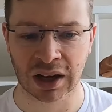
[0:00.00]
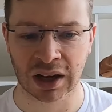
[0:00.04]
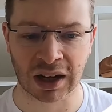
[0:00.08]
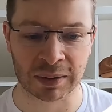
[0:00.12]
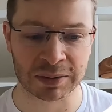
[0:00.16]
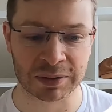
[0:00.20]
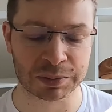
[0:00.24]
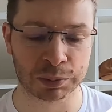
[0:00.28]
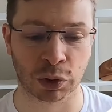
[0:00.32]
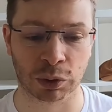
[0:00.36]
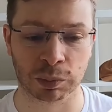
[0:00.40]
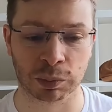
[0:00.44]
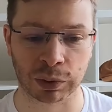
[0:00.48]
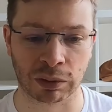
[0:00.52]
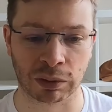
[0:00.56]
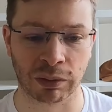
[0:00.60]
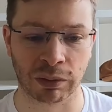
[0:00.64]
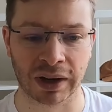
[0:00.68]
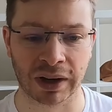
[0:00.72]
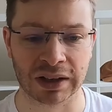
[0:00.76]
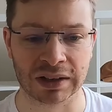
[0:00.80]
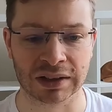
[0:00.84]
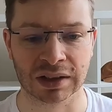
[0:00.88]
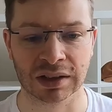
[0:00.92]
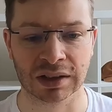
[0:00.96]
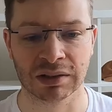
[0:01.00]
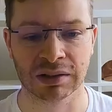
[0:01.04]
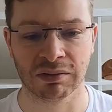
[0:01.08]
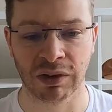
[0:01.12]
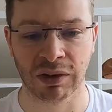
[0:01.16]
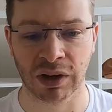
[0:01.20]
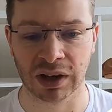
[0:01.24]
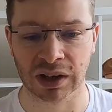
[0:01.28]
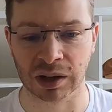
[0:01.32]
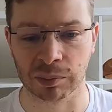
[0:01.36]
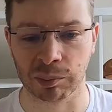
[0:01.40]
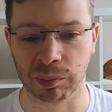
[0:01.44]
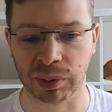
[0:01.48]
HubSpot provides
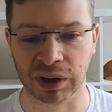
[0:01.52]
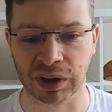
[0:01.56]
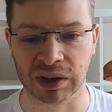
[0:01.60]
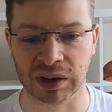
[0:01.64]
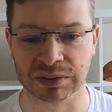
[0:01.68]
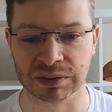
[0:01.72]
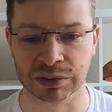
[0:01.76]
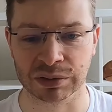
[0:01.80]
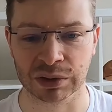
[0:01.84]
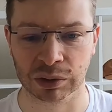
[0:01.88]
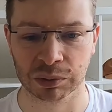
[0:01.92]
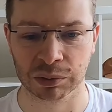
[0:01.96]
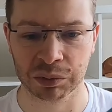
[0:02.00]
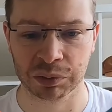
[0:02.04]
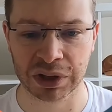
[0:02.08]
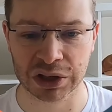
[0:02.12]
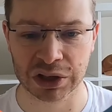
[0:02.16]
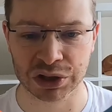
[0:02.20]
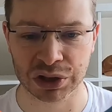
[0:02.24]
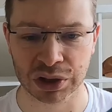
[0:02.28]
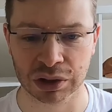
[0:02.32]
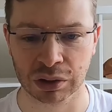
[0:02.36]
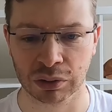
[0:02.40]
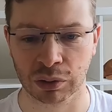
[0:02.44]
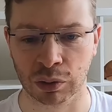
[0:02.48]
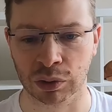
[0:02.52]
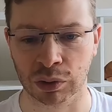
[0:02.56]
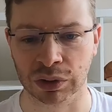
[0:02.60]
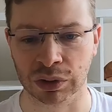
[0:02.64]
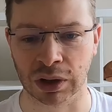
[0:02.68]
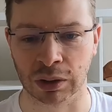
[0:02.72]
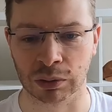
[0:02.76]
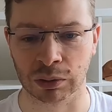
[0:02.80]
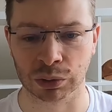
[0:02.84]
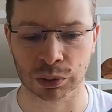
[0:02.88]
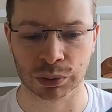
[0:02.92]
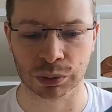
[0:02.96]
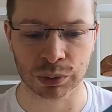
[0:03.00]
very comprehensive documentation on
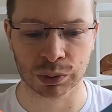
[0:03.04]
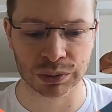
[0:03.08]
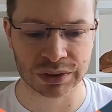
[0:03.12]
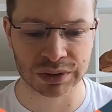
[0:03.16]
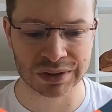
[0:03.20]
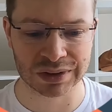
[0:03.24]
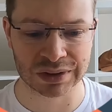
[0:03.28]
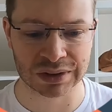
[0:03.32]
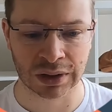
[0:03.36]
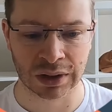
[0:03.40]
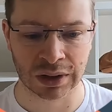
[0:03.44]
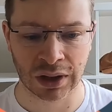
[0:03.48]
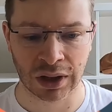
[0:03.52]
how to do this.